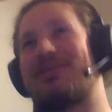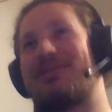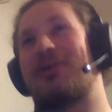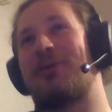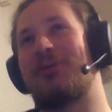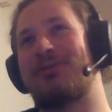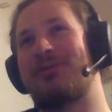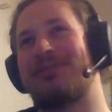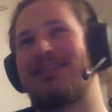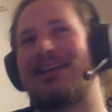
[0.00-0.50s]

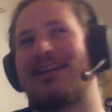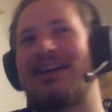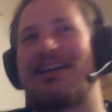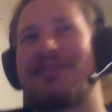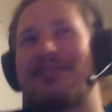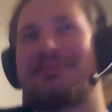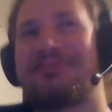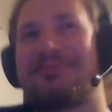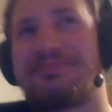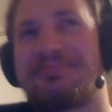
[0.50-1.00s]
Oh,
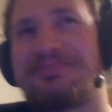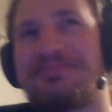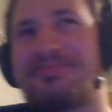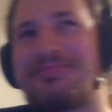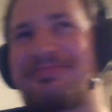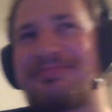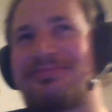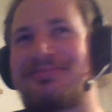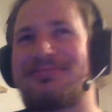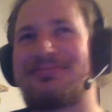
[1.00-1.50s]

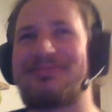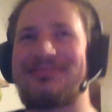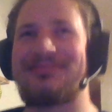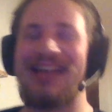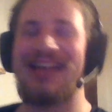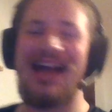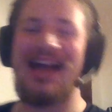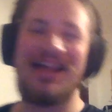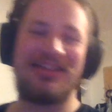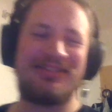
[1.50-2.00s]

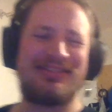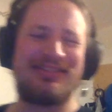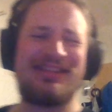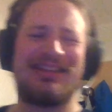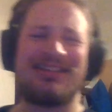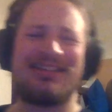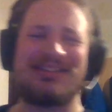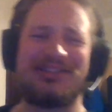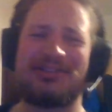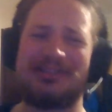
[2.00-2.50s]
I don't
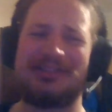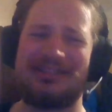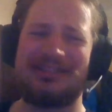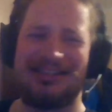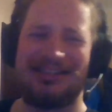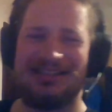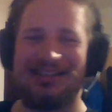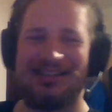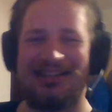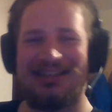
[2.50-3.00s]
think so.
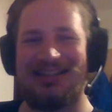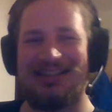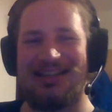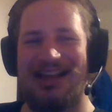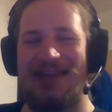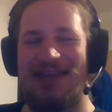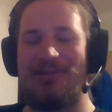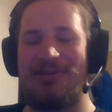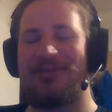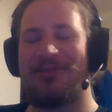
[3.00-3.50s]

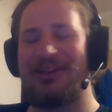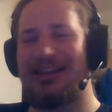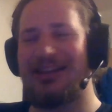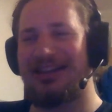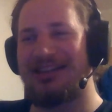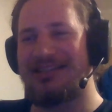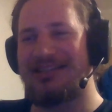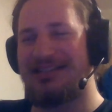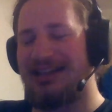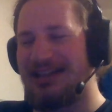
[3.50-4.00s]
I mean,
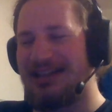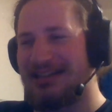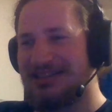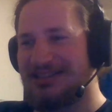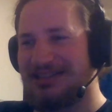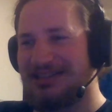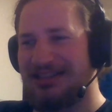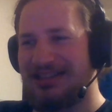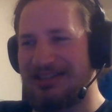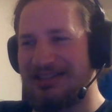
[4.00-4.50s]
Finland is
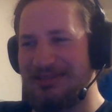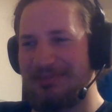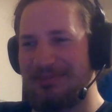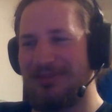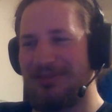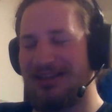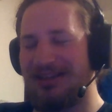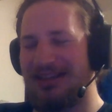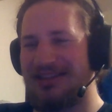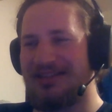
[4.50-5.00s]
nice,
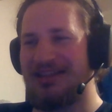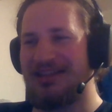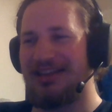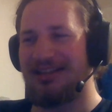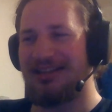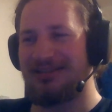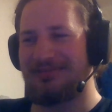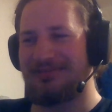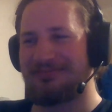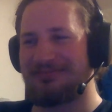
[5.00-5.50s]
but I
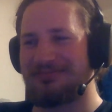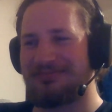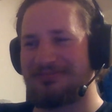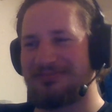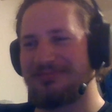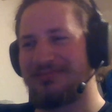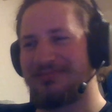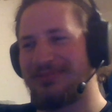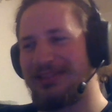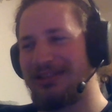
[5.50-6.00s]
think
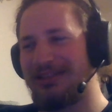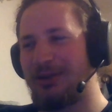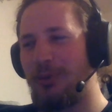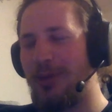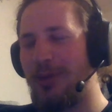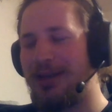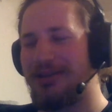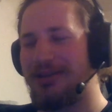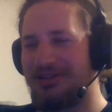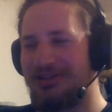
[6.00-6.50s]
the
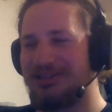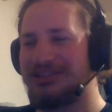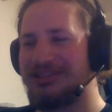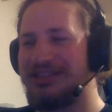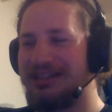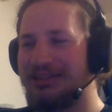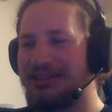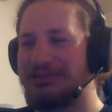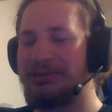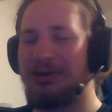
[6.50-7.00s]
winter is
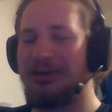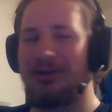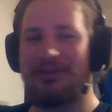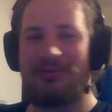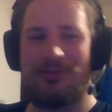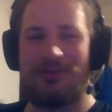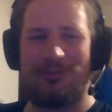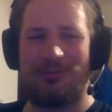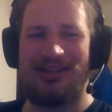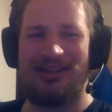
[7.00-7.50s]
still too long
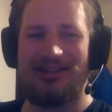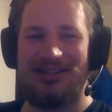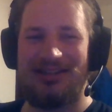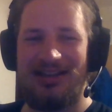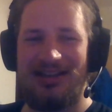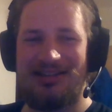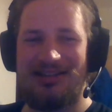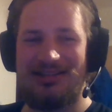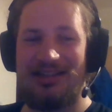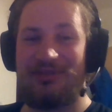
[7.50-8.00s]
for my
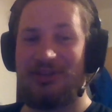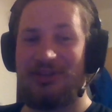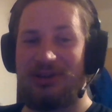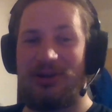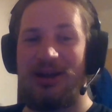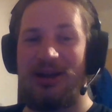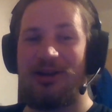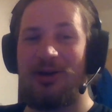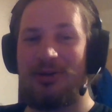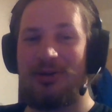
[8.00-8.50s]
taste. Even
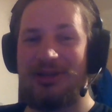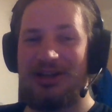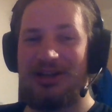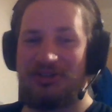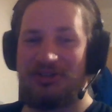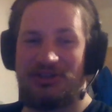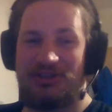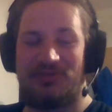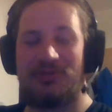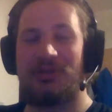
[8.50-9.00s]
though I go
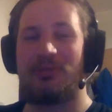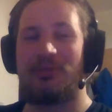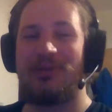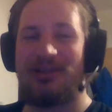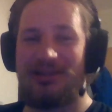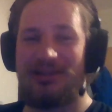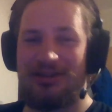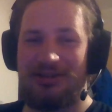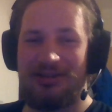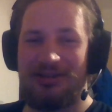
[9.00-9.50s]
there just for the
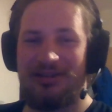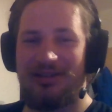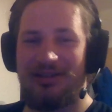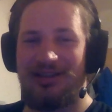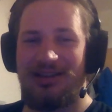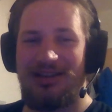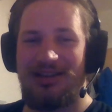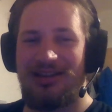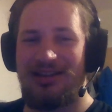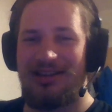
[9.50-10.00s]
winter,
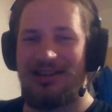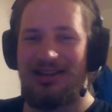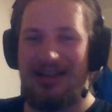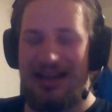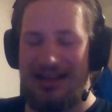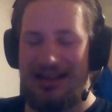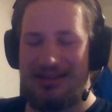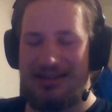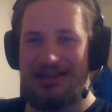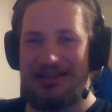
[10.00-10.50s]

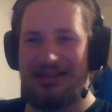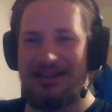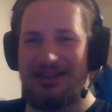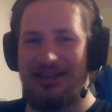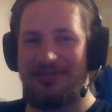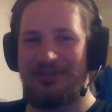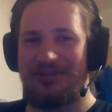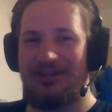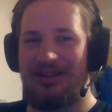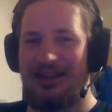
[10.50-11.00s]
I think
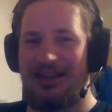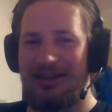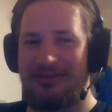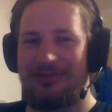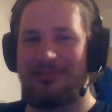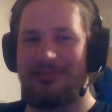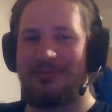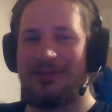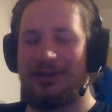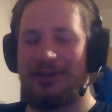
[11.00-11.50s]
after like
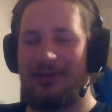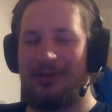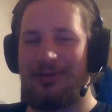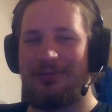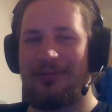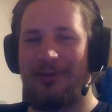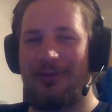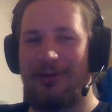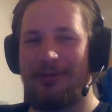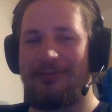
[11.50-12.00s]

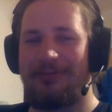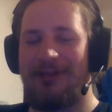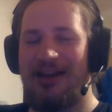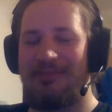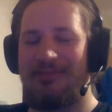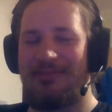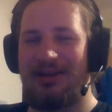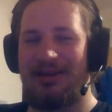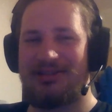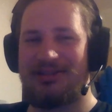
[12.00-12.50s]
4 or
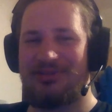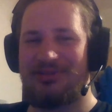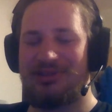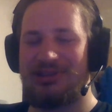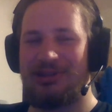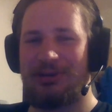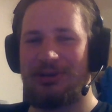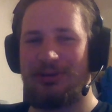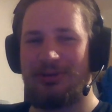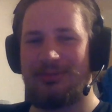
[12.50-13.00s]
5 months of
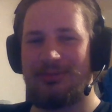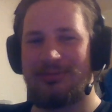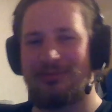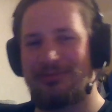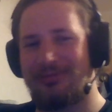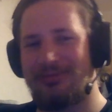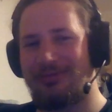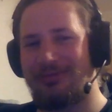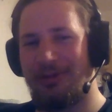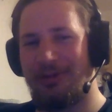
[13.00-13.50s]
snow,
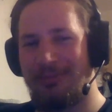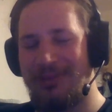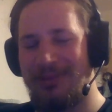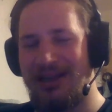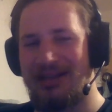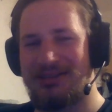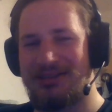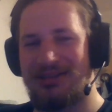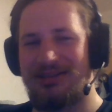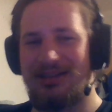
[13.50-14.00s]
for
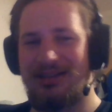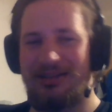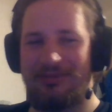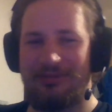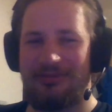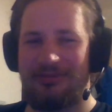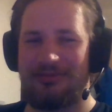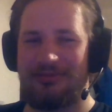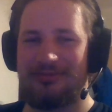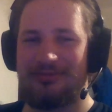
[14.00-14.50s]
me it's
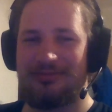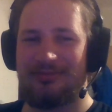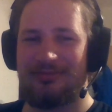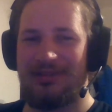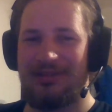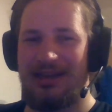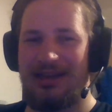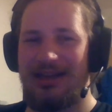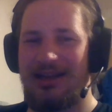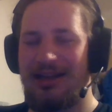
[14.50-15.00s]
enough.
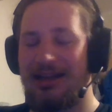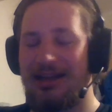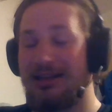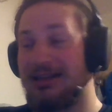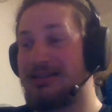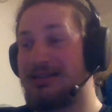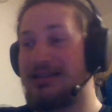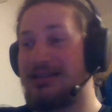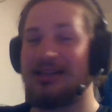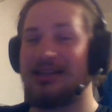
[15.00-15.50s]

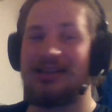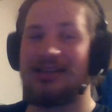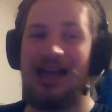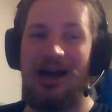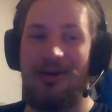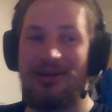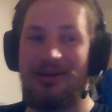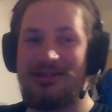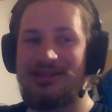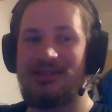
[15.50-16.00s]
because like
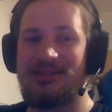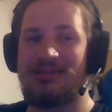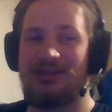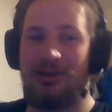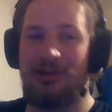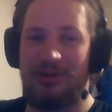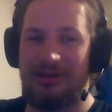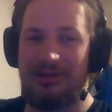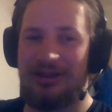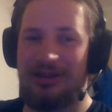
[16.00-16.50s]
now it's still
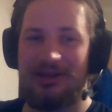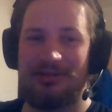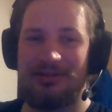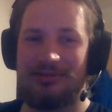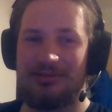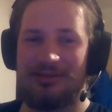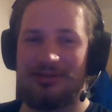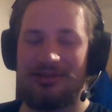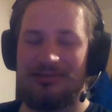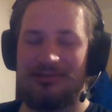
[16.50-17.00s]
snowing there.